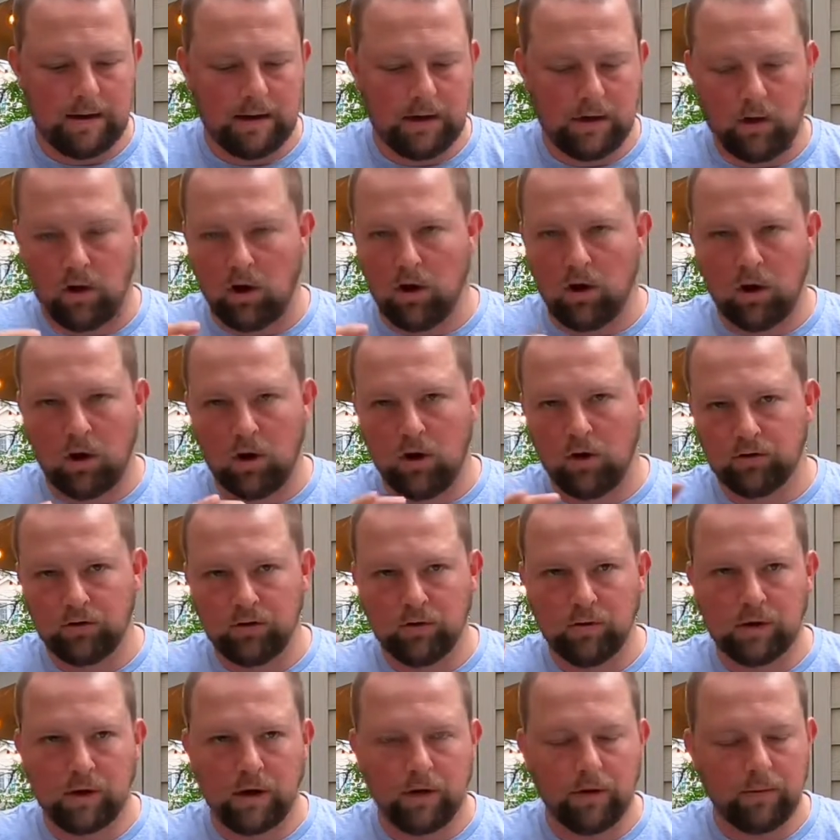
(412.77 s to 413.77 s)
I'll
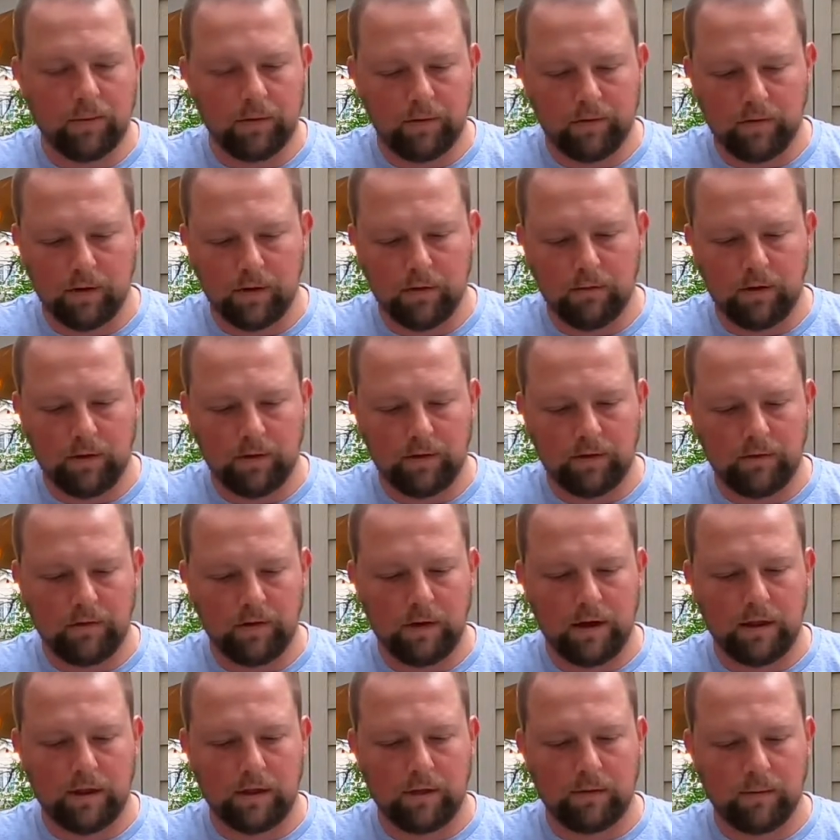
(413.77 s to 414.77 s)
do another review on the
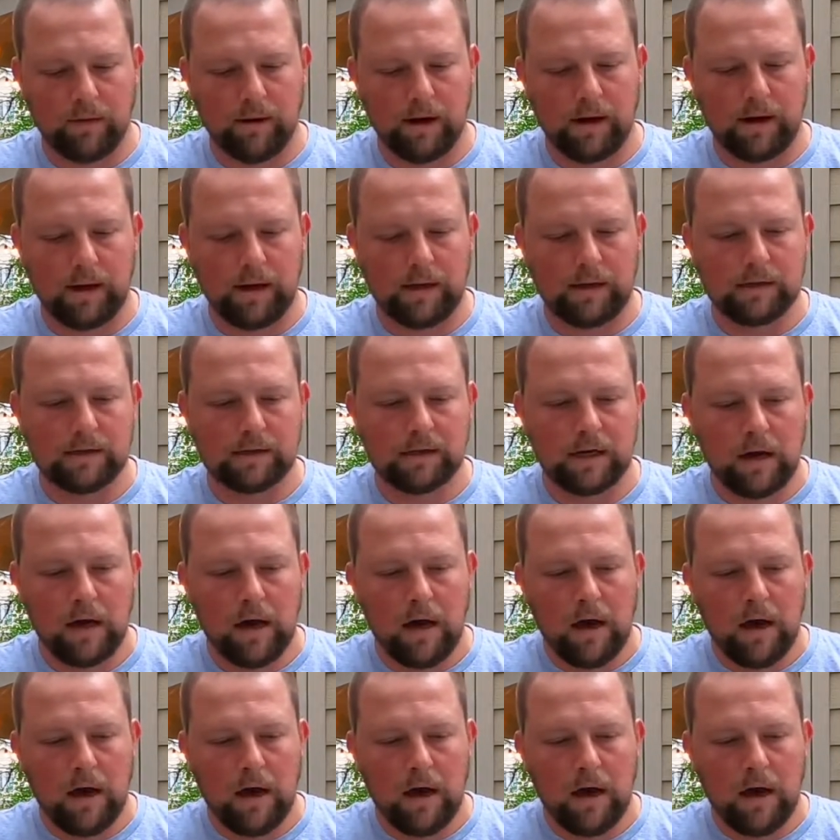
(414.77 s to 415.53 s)
V3s,